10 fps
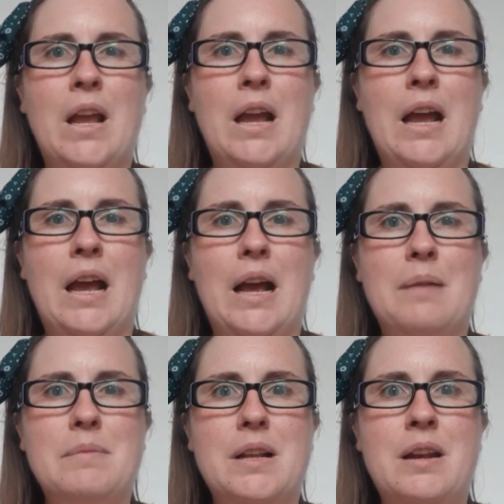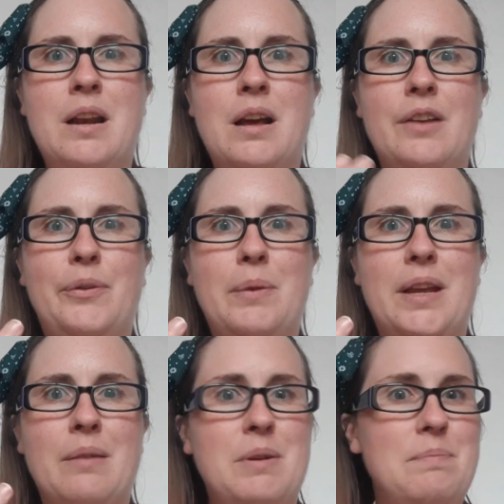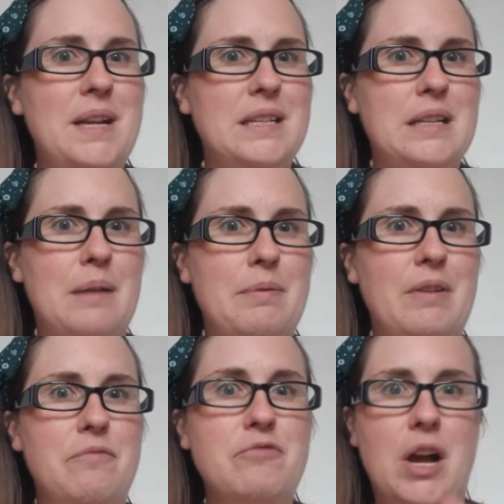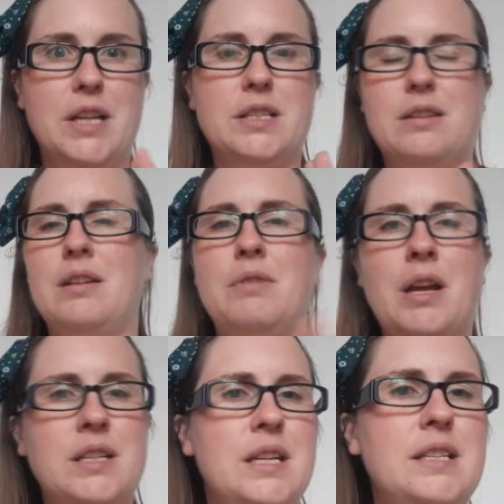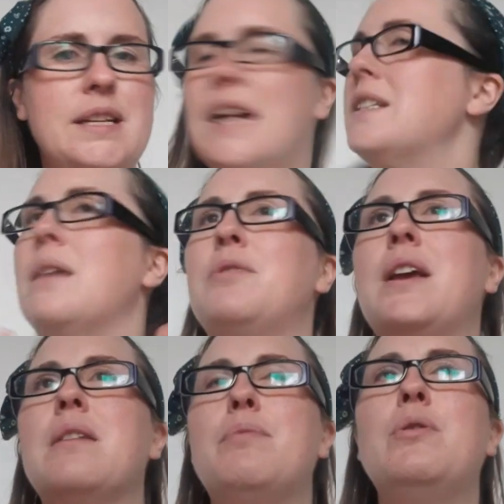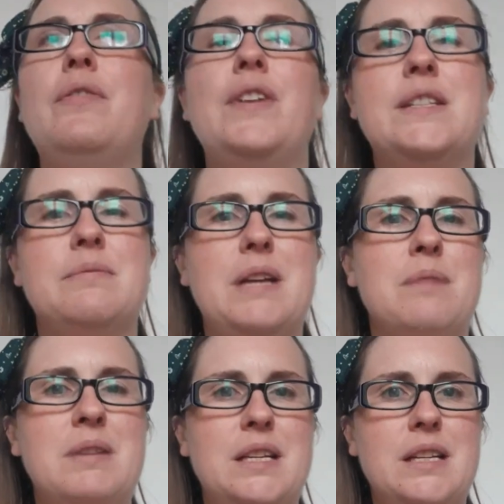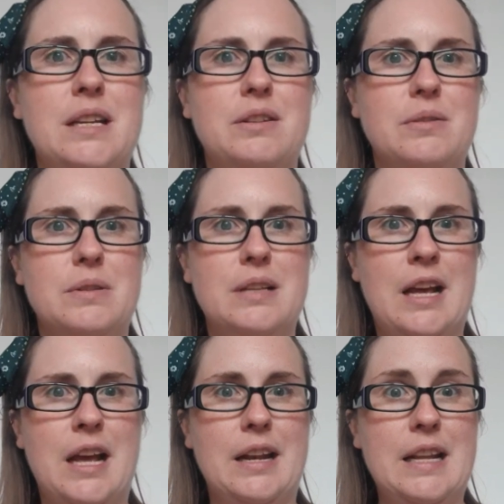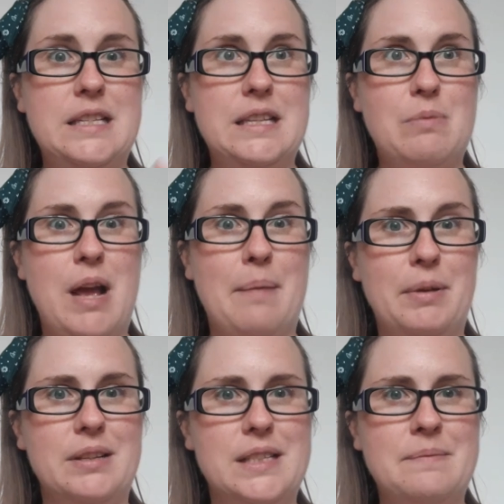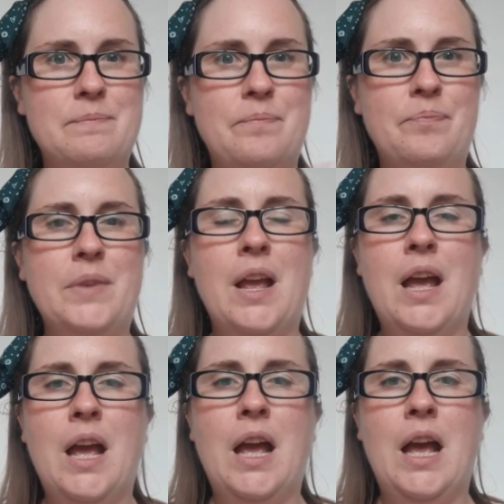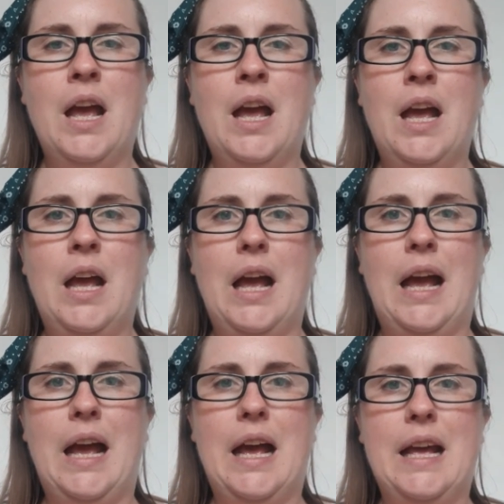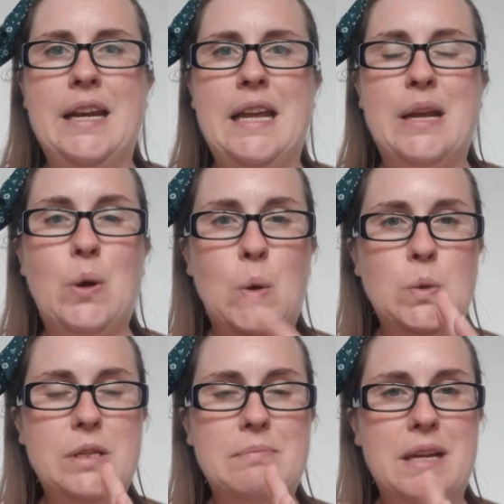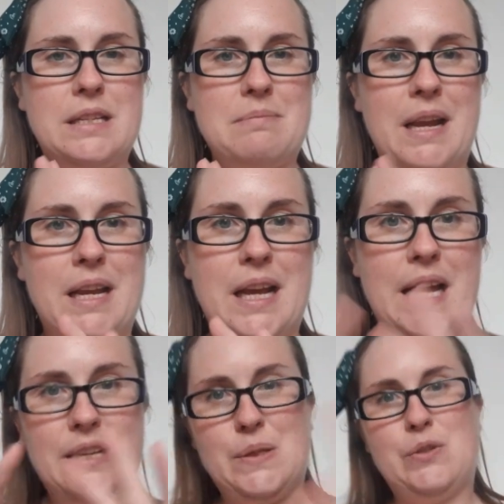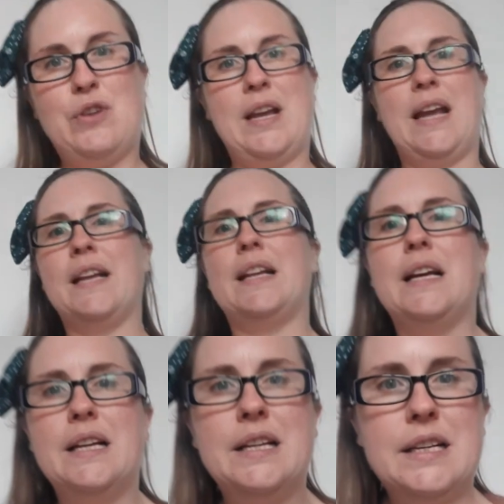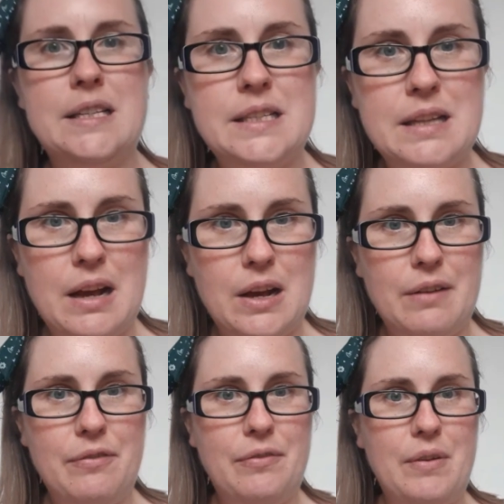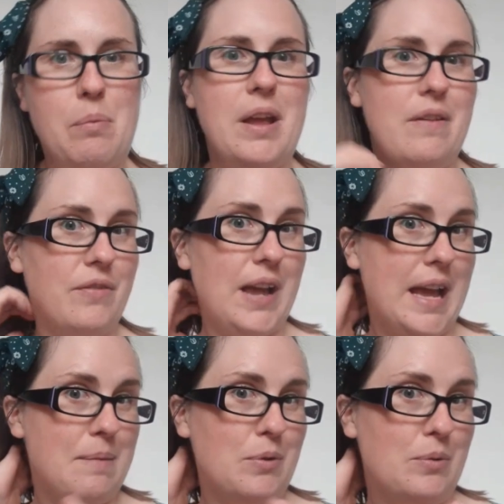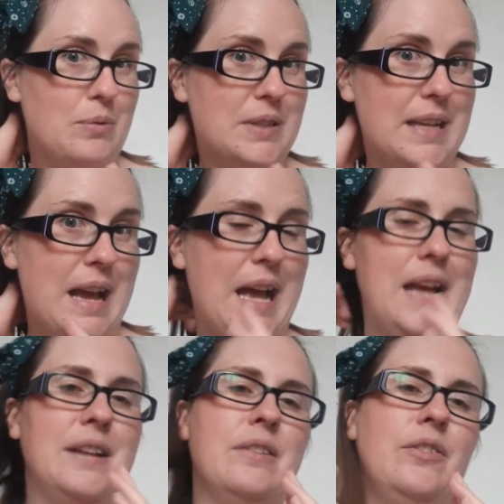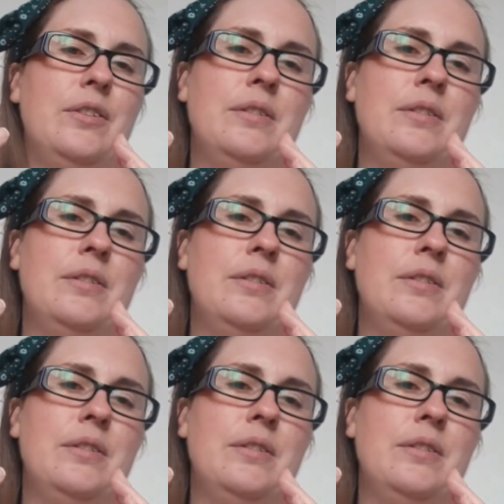Last week I went and picked it up and, right, I'm going to knit a natter, I'm taking a ball of this, I'm taking my knitting needles, and let's see what happens. And it called to me to make a sort of triangular scarf with cables and